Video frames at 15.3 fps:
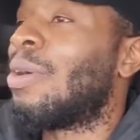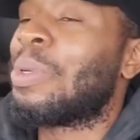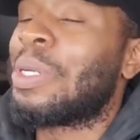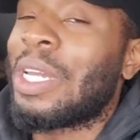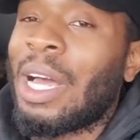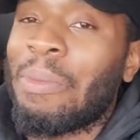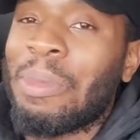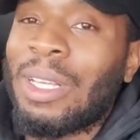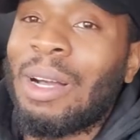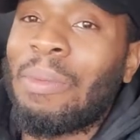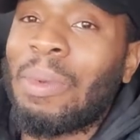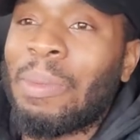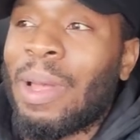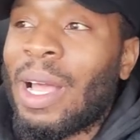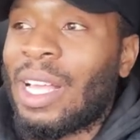I would not be
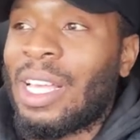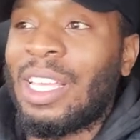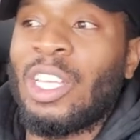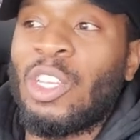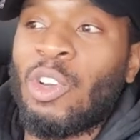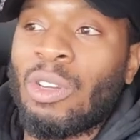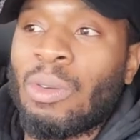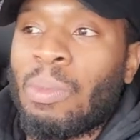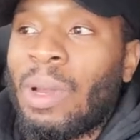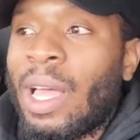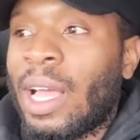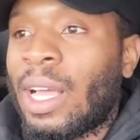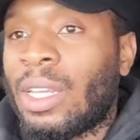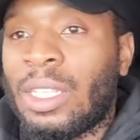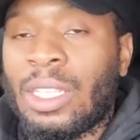coming back again. You're on the
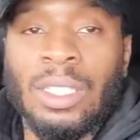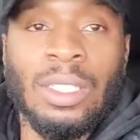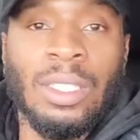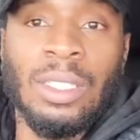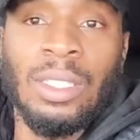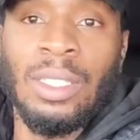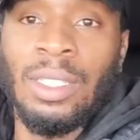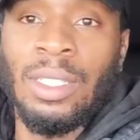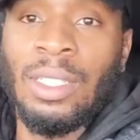blacklist.